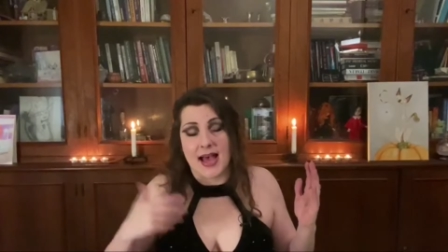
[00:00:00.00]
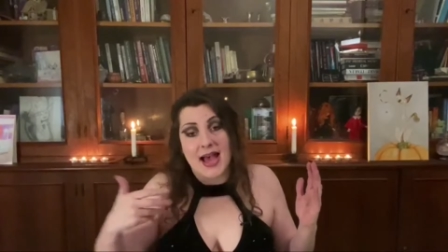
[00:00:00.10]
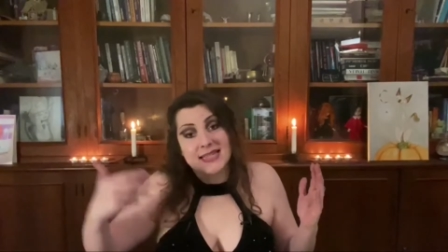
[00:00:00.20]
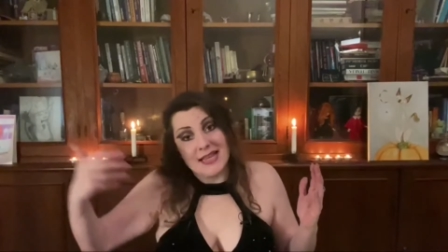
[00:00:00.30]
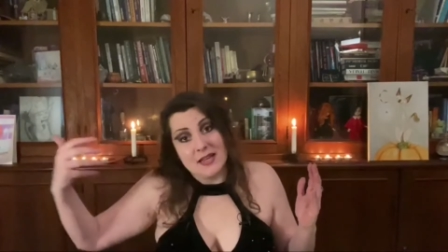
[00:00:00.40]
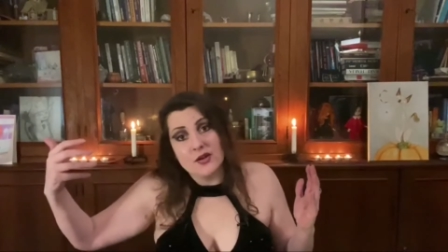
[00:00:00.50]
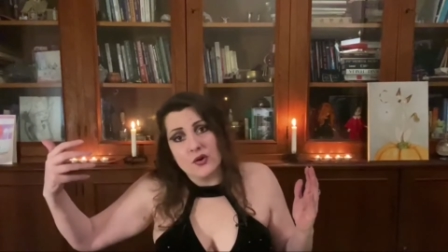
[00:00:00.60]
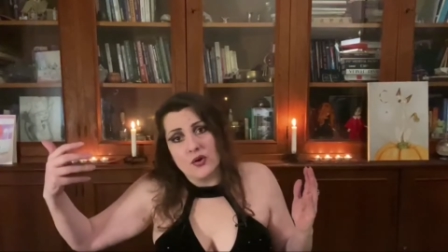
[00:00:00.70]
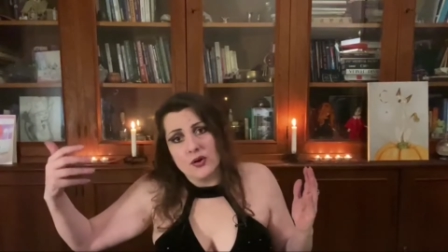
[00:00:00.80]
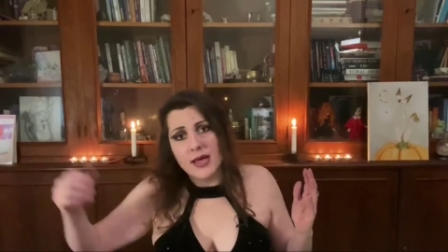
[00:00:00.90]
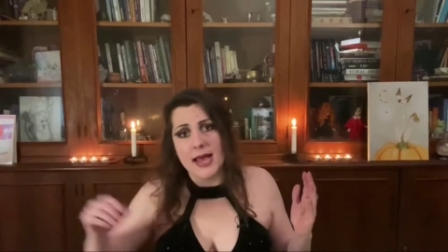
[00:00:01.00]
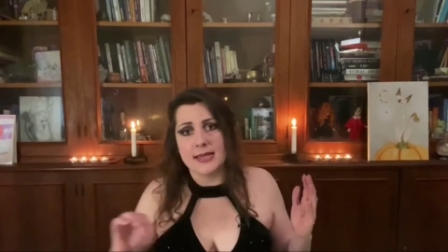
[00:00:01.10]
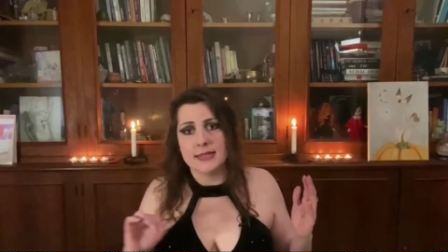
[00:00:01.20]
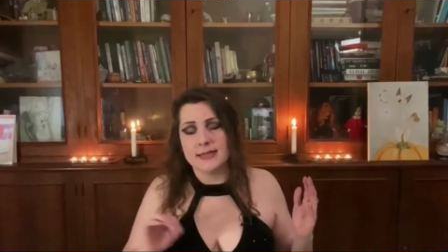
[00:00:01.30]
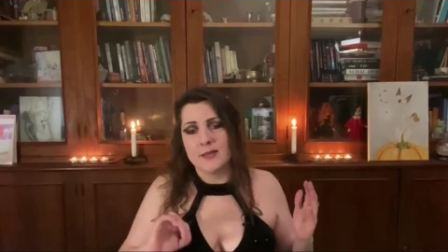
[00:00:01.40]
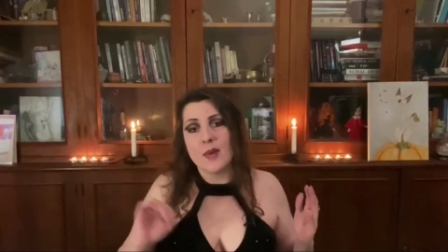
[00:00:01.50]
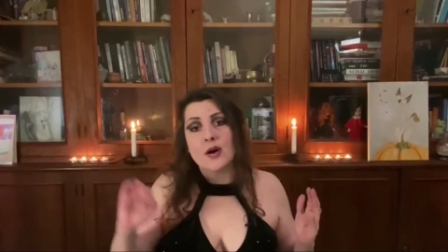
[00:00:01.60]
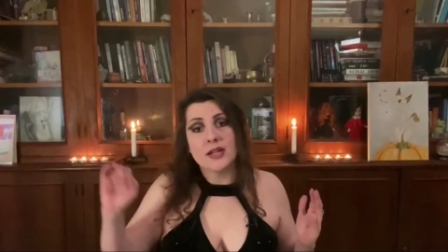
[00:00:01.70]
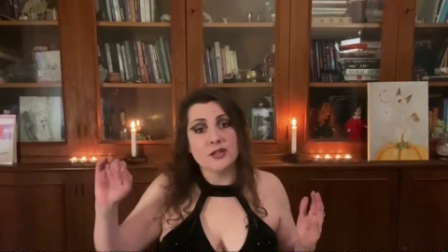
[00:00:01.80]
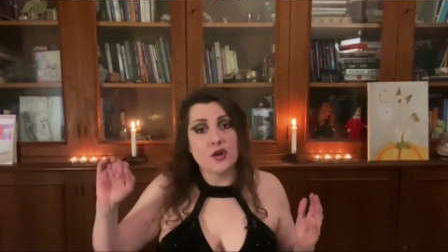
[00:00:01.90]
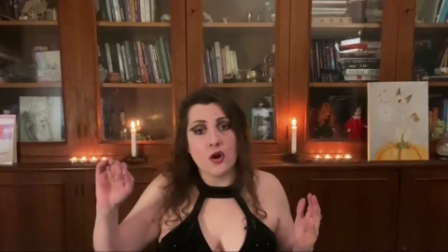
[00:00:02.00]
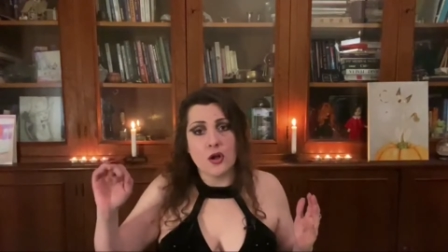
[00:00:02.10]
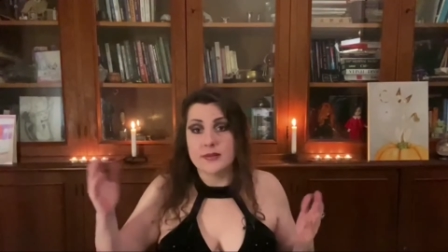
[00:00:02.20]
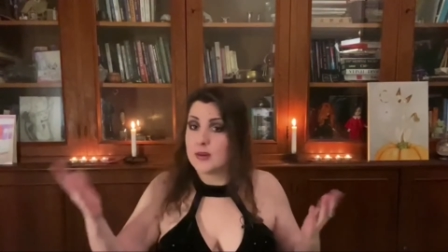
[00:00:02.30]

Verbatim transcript: as I grow. And the more I draw,